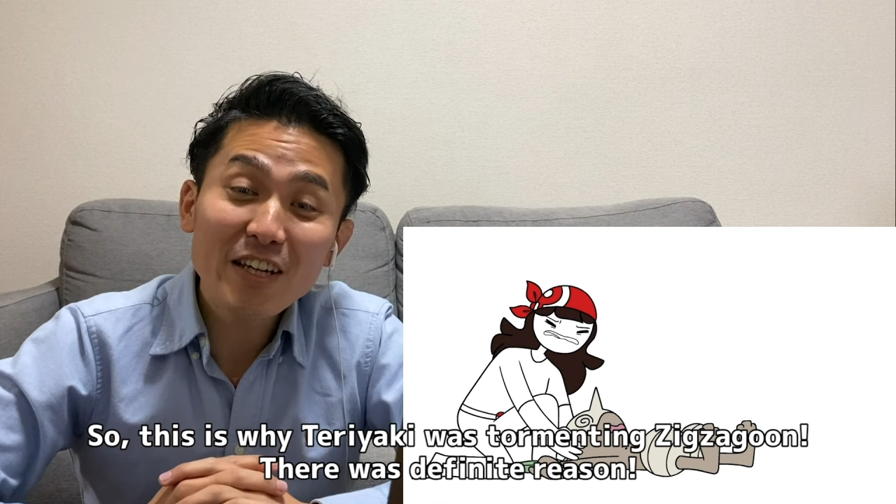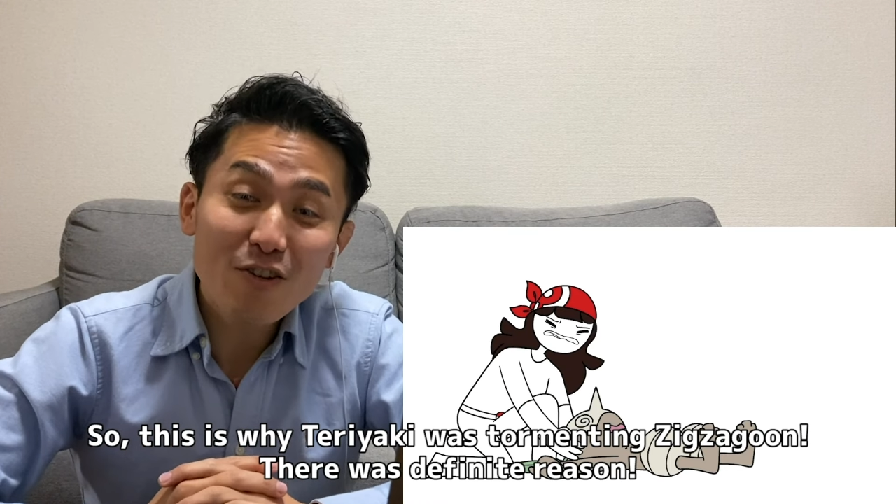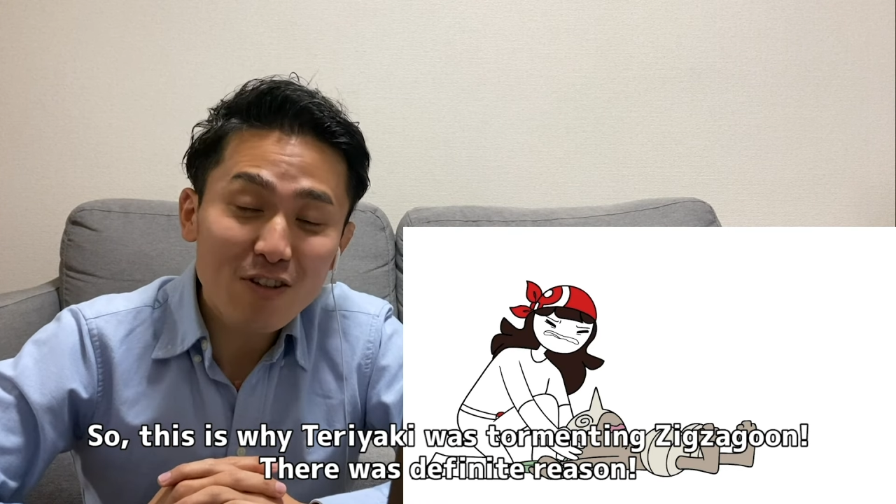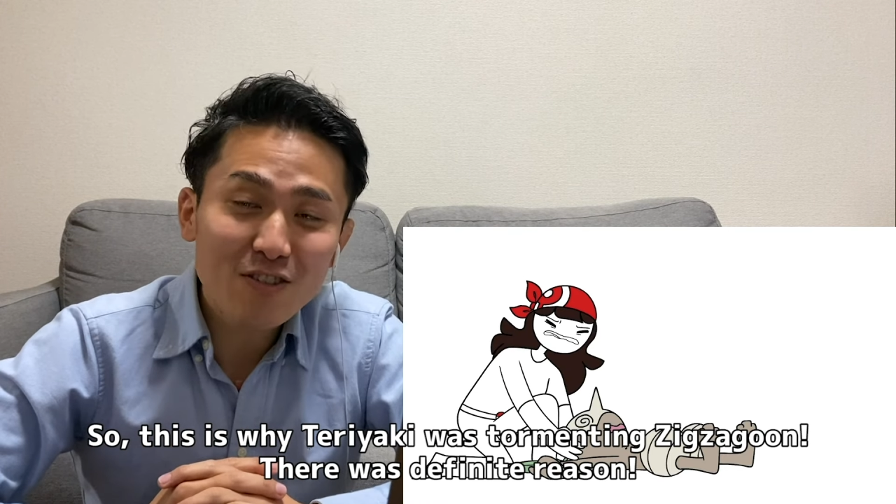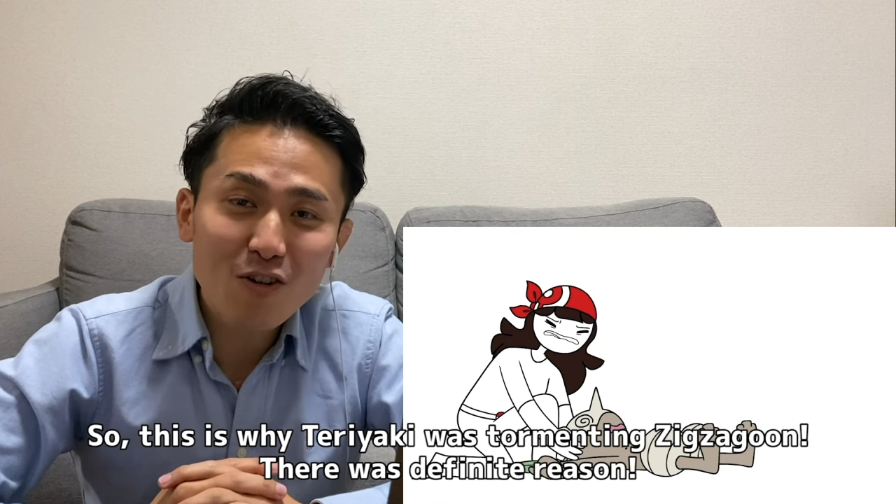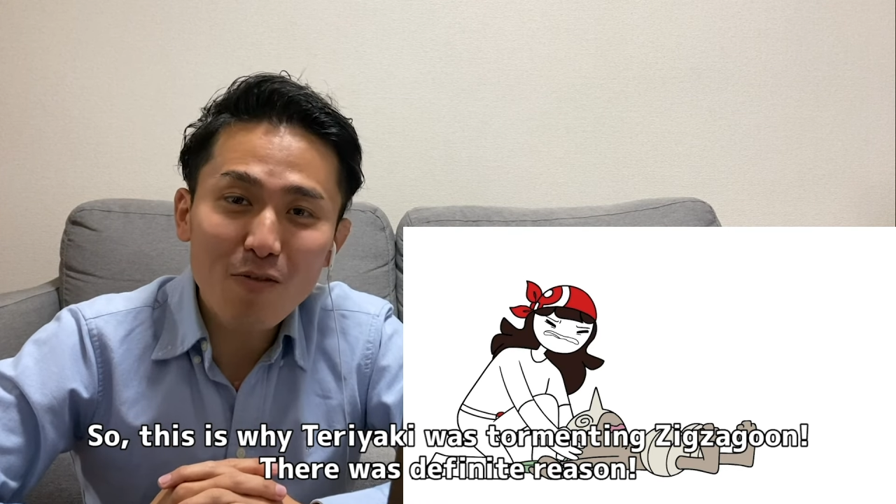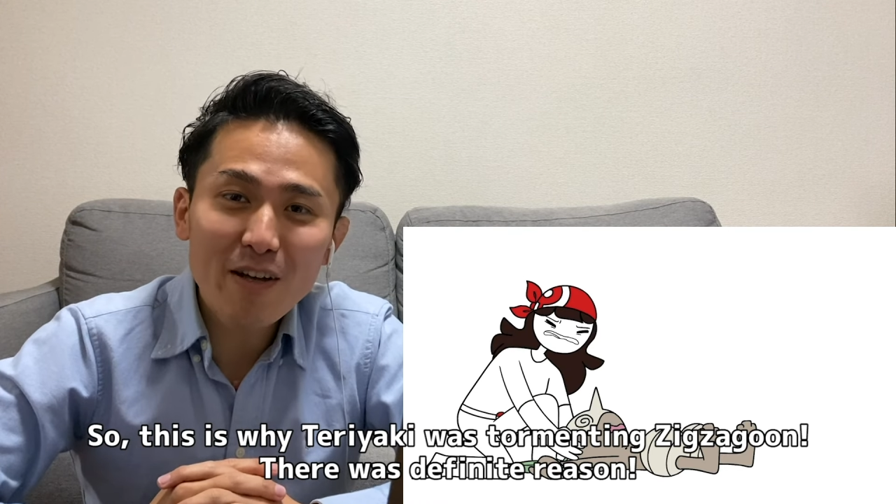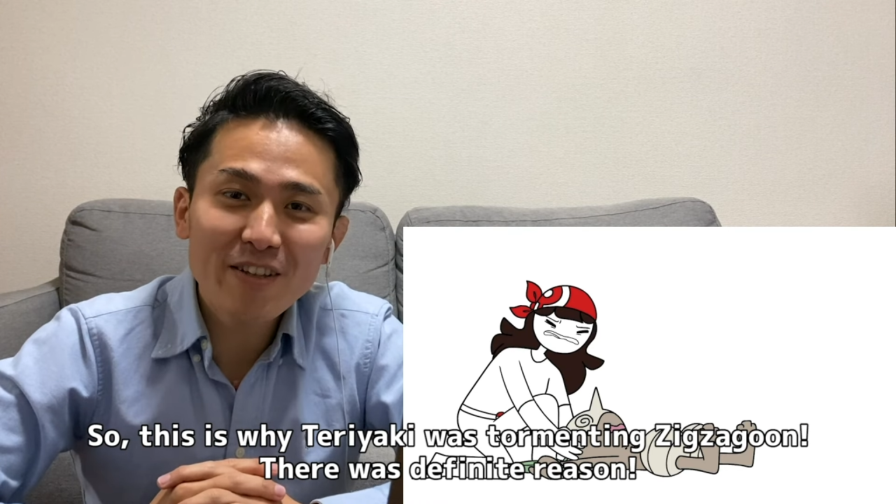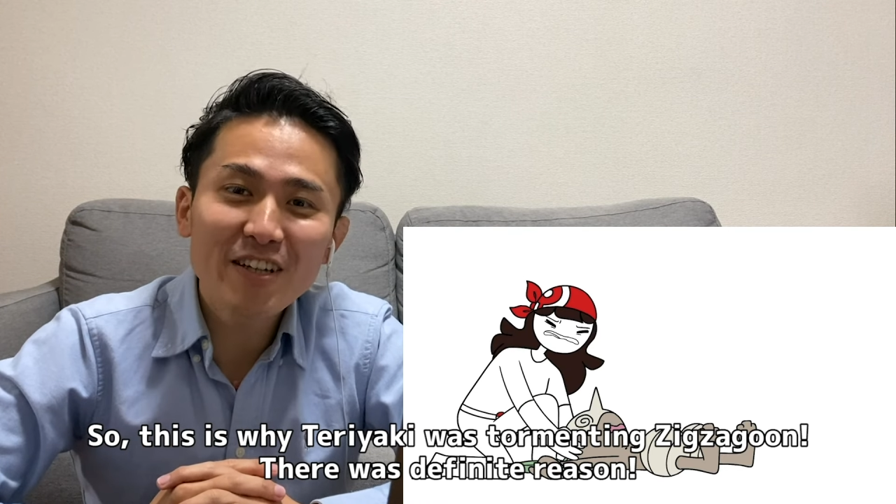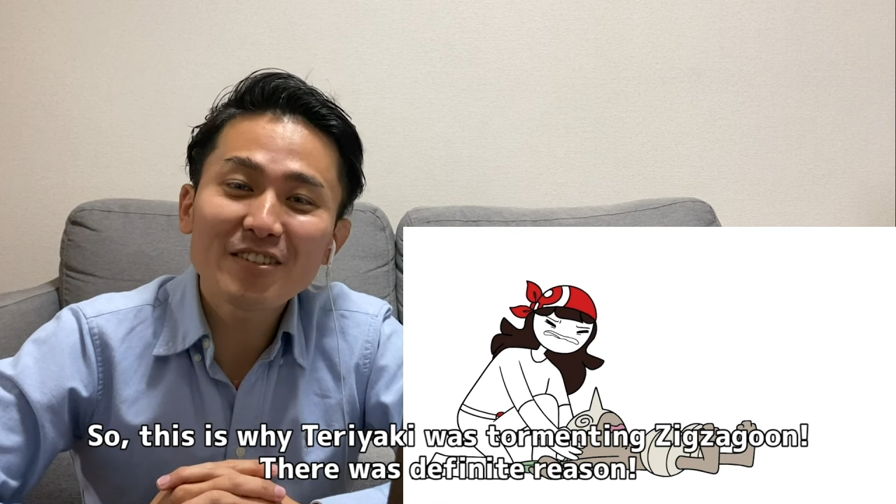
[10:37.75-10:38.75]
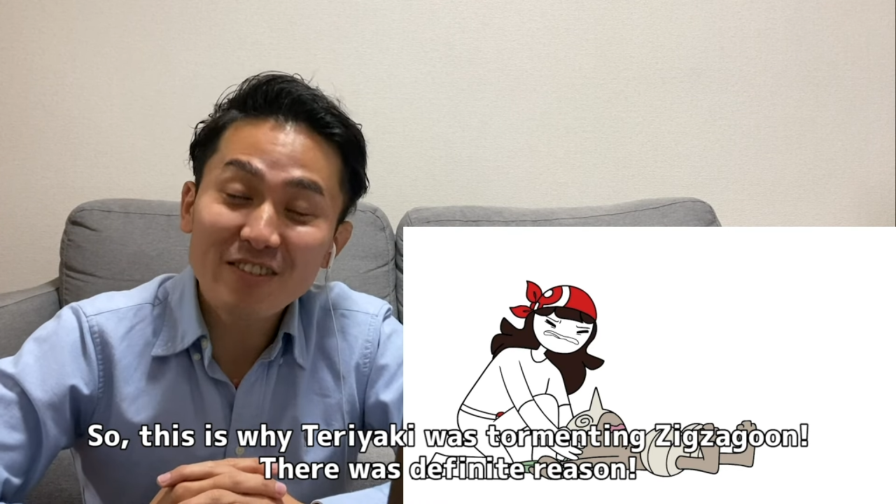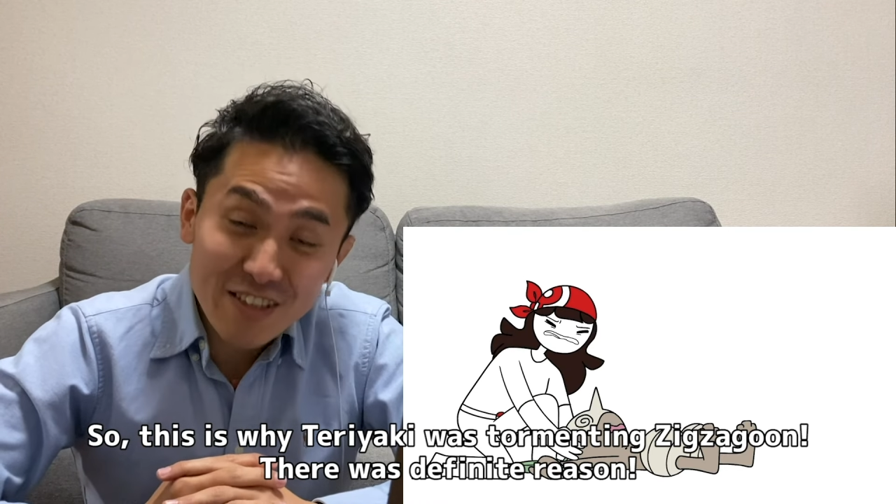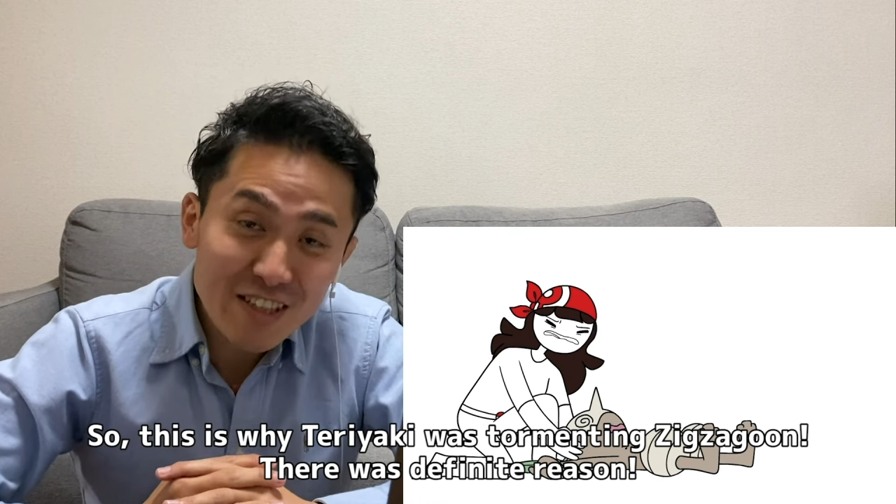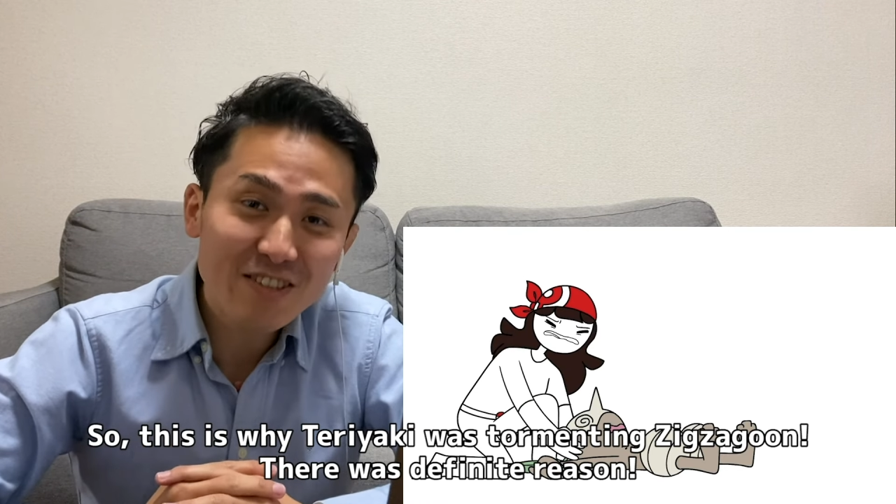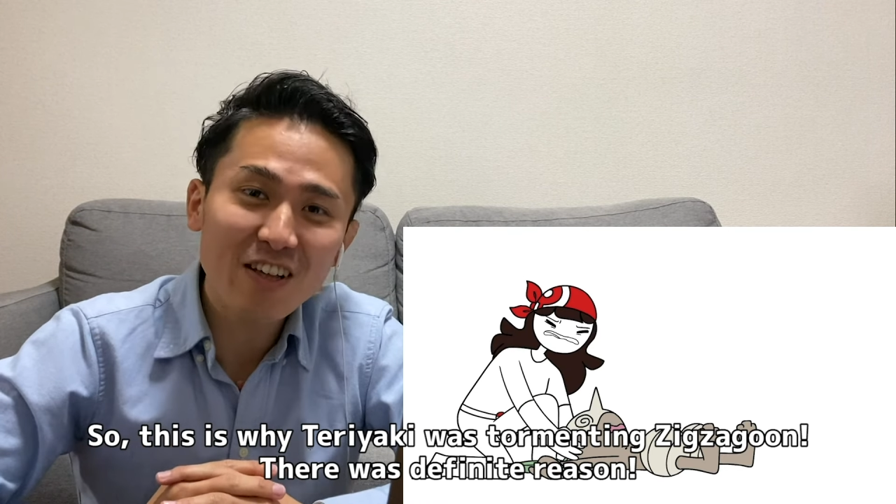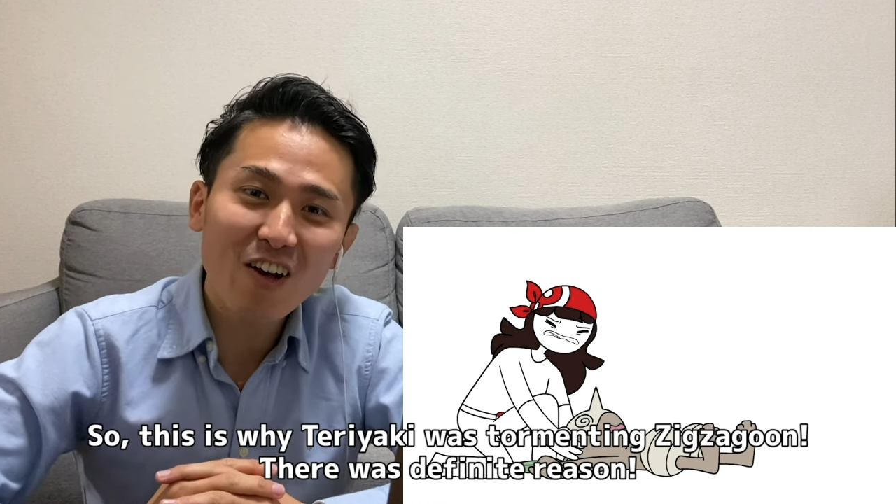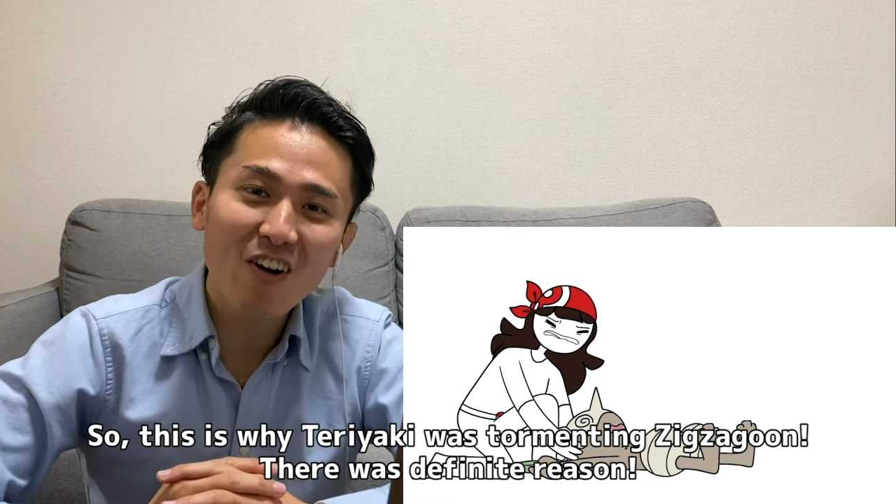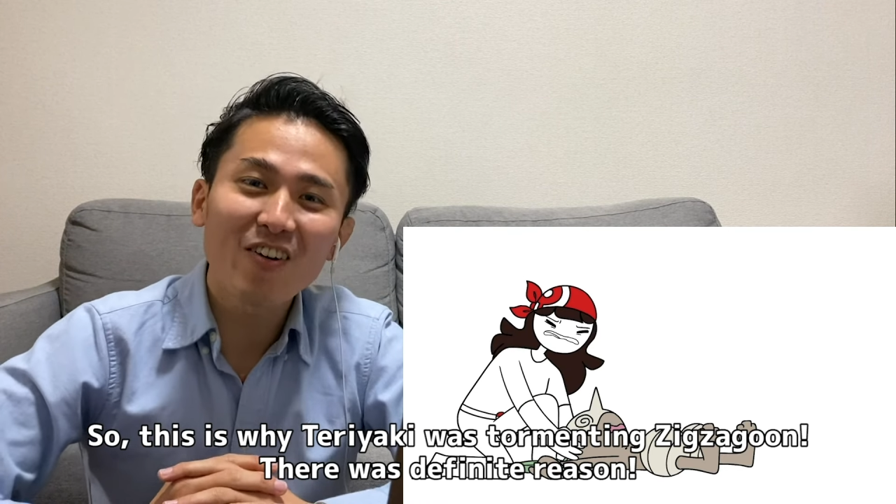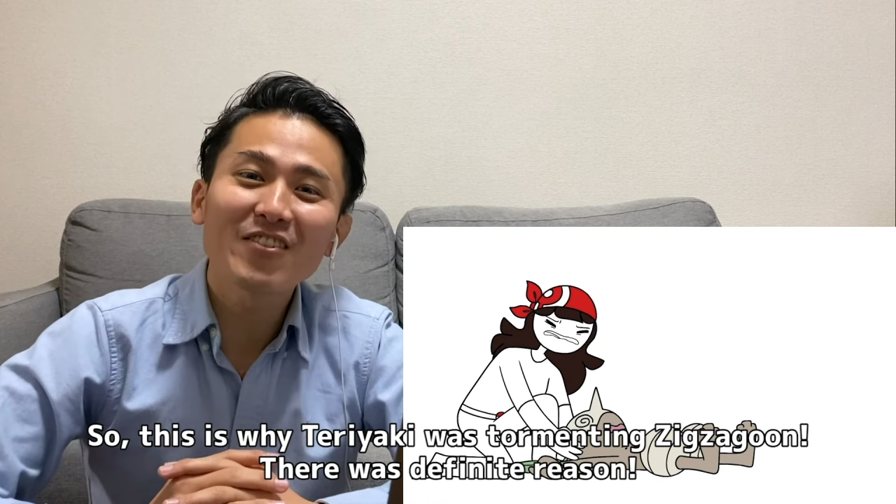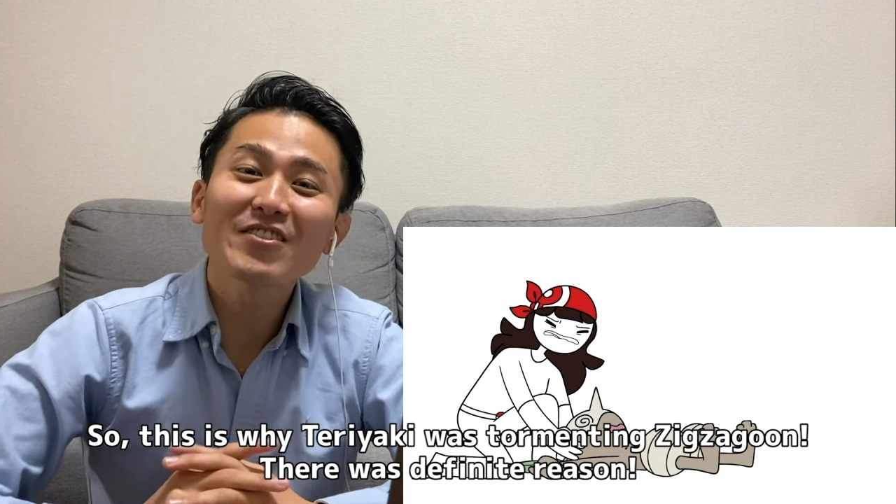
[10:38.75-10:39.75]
was tormenting Zigzagoon.